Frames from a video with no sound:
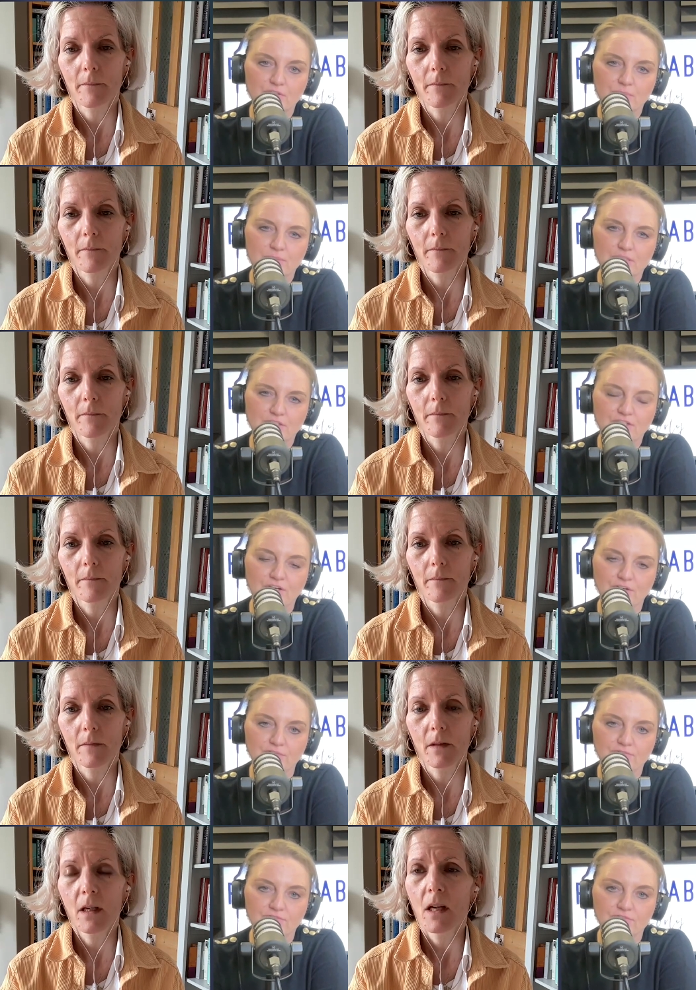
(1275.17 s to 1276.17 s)
Speaker 1: going to be
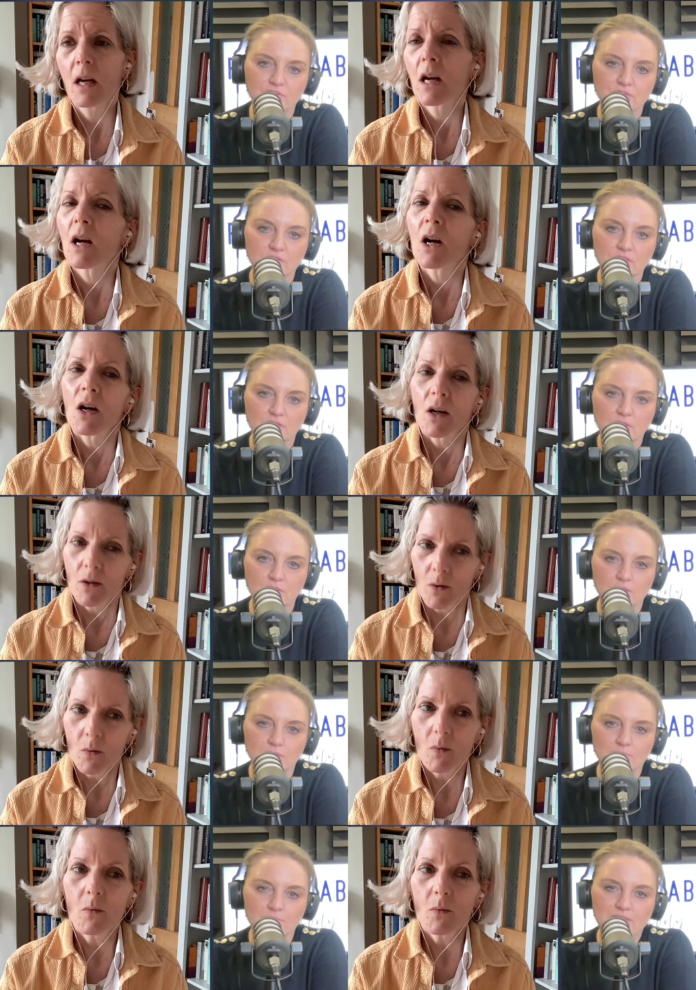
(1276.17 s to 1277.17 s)
enough
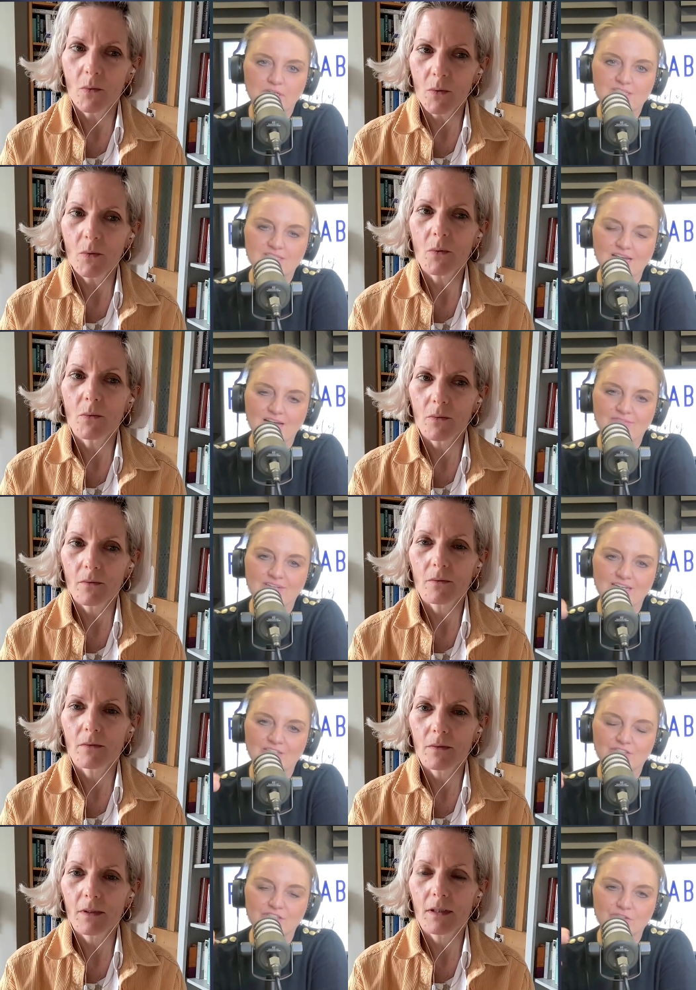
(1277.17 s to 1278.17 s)
because they haven't
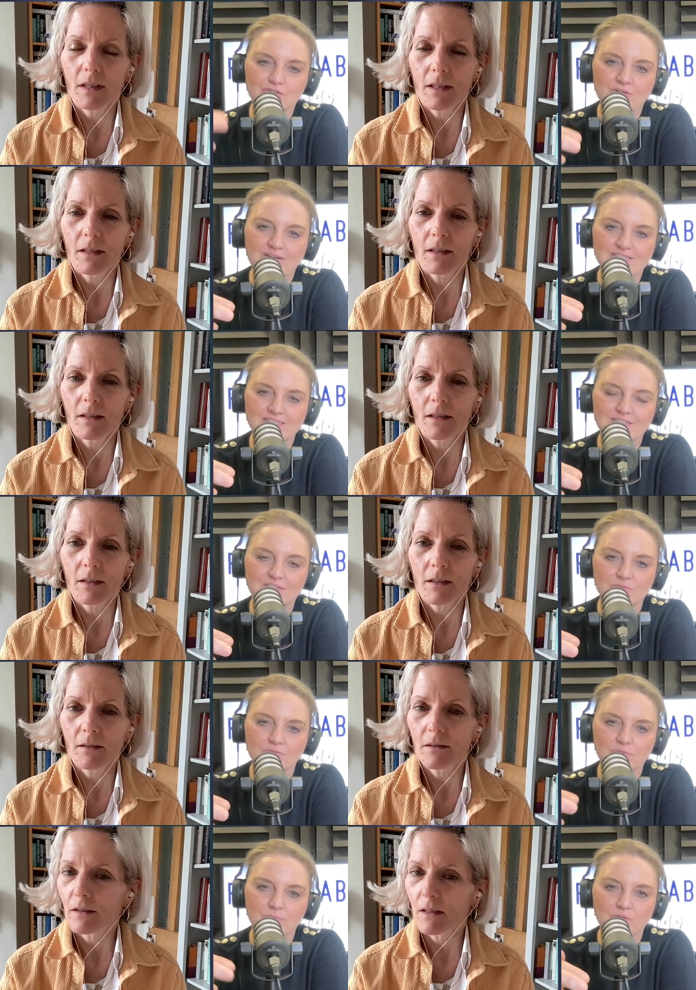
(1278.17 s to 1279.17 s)
actually addressed
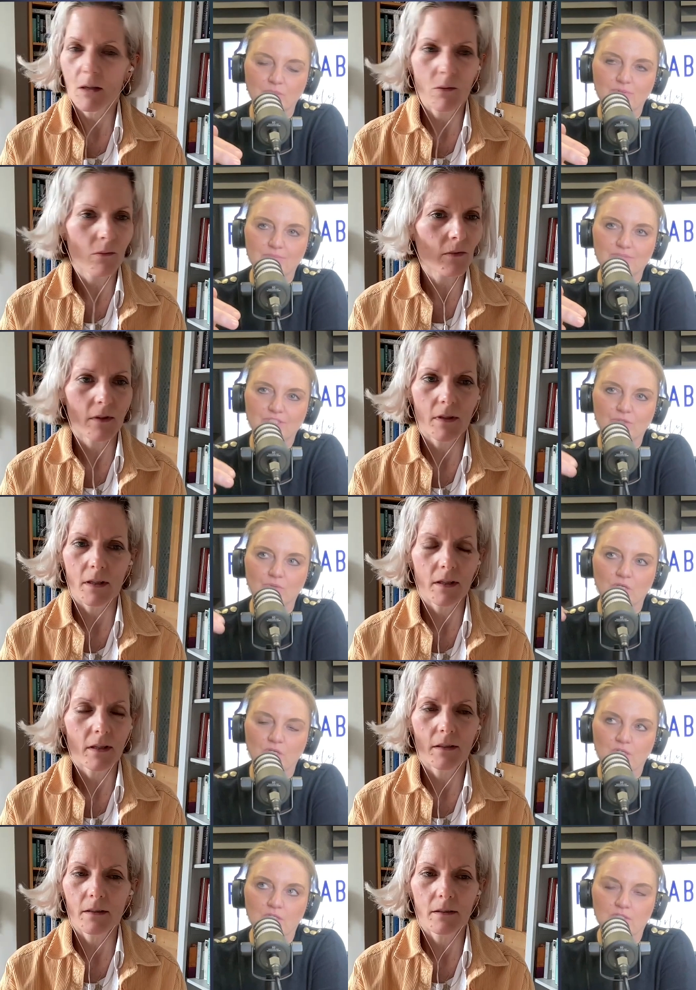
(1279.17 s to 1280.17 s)
the problem. So
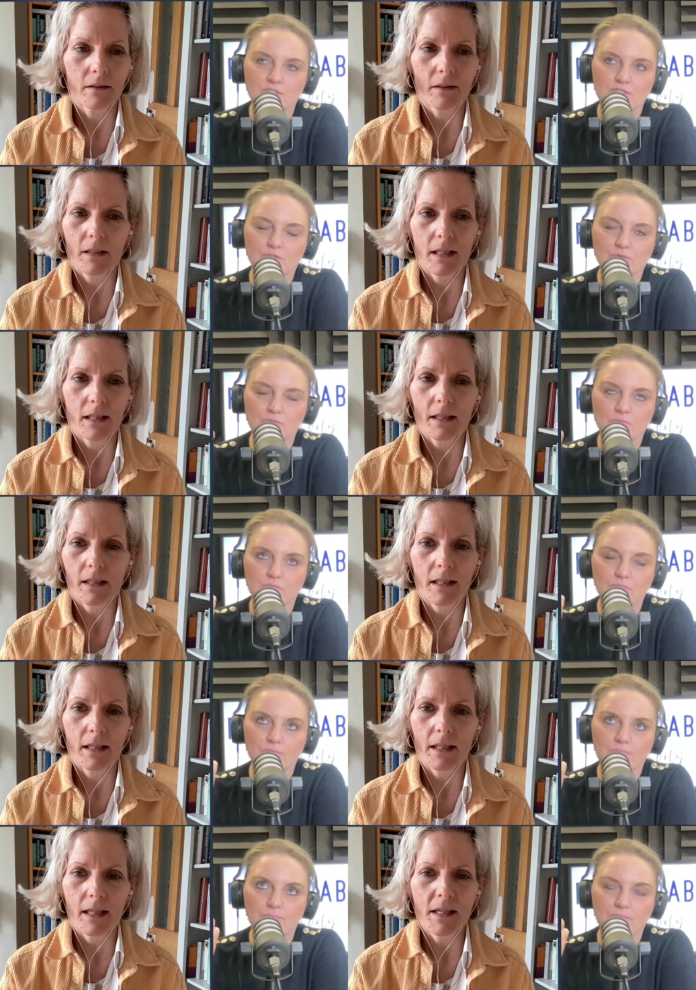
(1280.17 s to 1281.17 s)
so
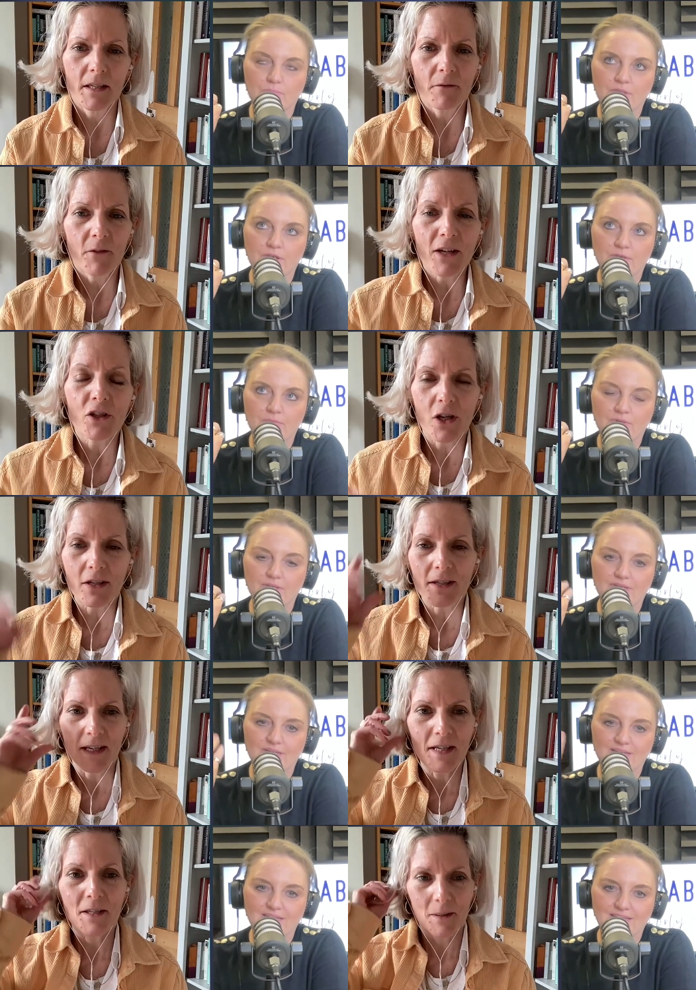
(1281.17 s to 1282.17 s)
Speaker 2: it's a the, fragile
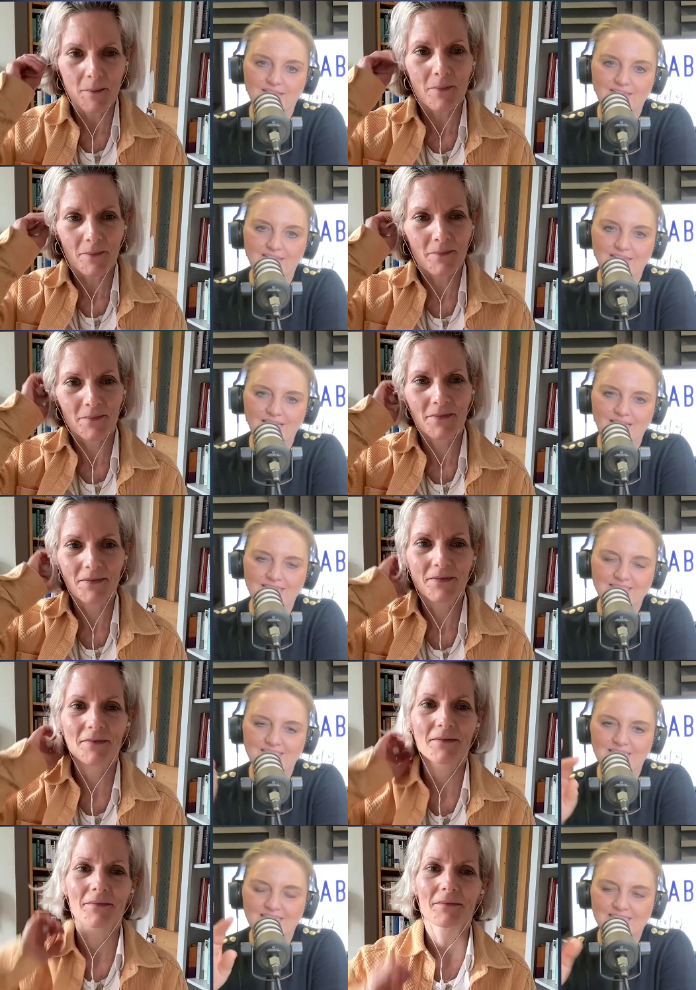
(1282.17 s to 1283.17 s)
system
Speaker 1: yeah
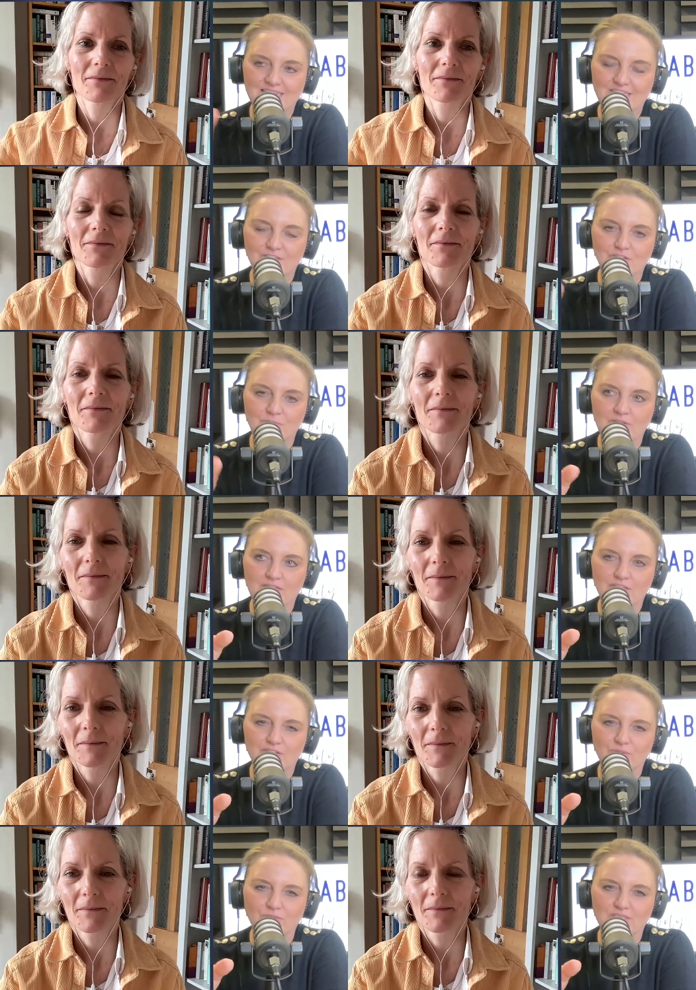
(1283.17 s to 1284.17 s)
isn't it it's like a double-edged
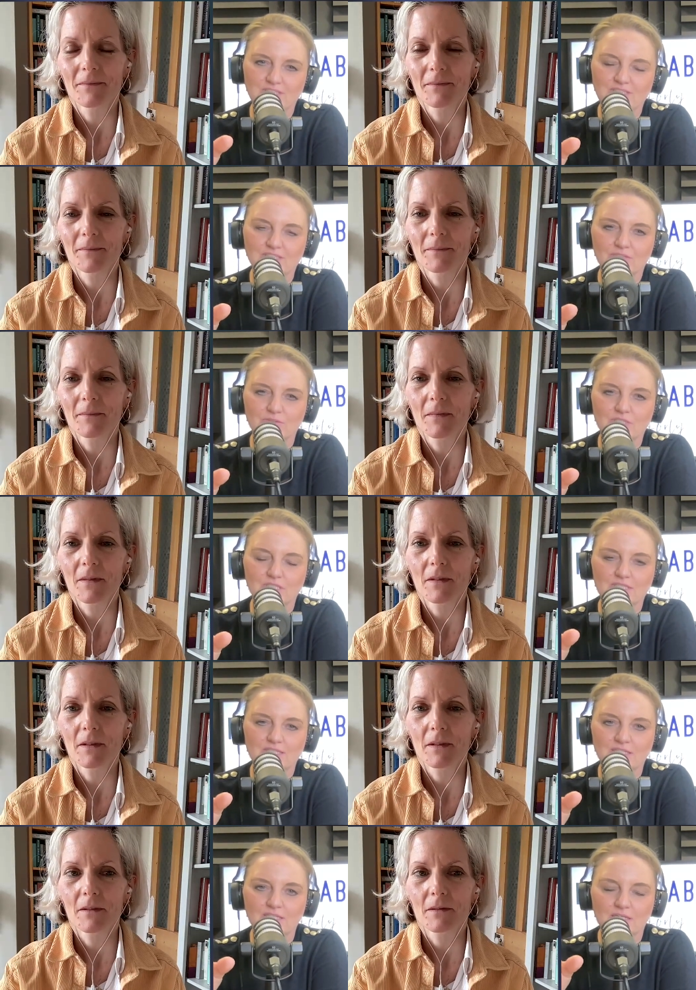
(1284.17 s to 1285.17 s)
sword isn't it so it's,
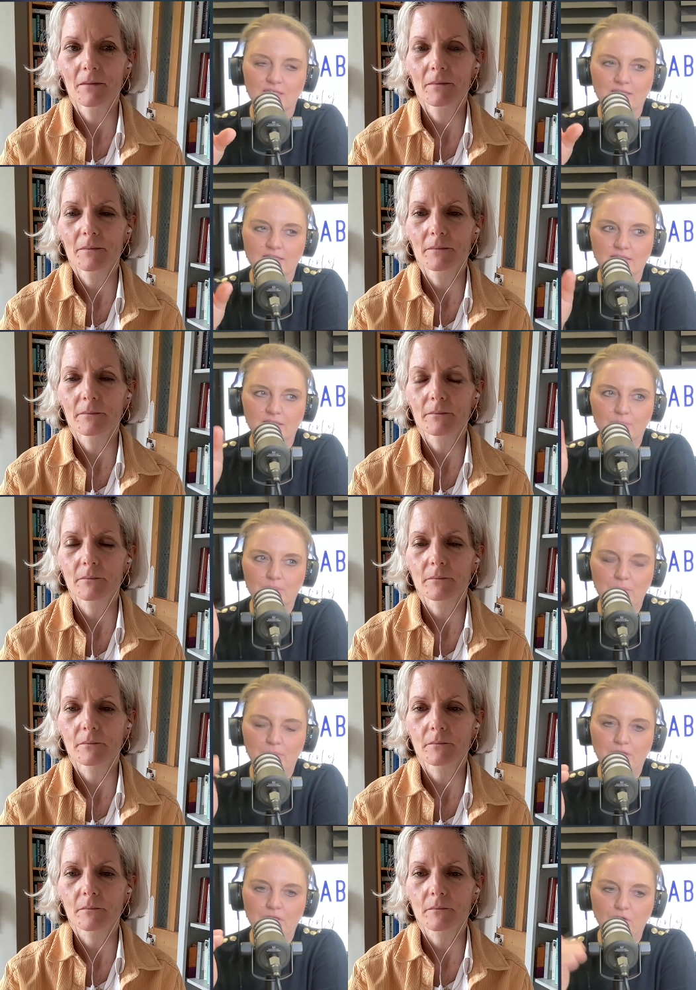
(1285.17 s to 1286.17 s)
it's like the
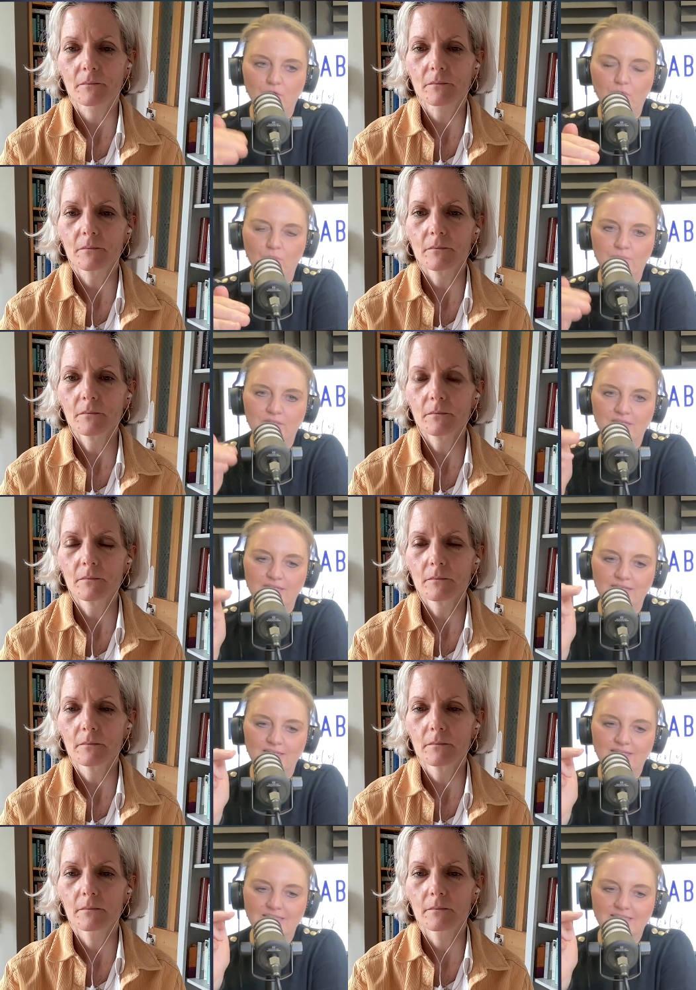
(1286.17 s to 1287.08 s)
people at home can